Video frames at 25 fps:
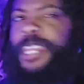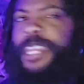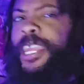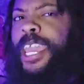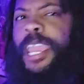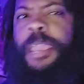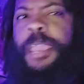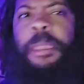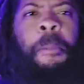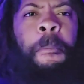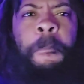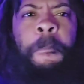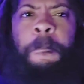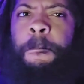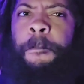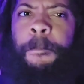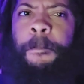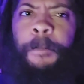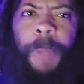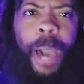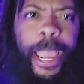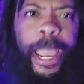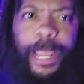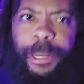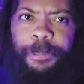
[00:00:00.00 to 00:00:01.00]
They
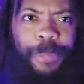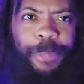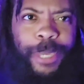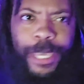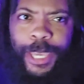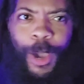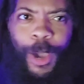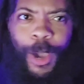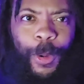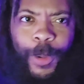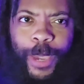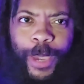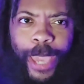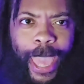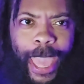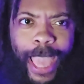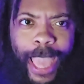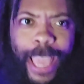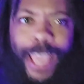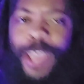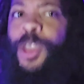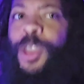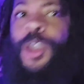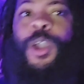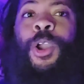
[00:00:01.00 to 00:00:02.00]
might be
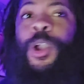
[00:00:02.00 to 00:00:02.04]
okay.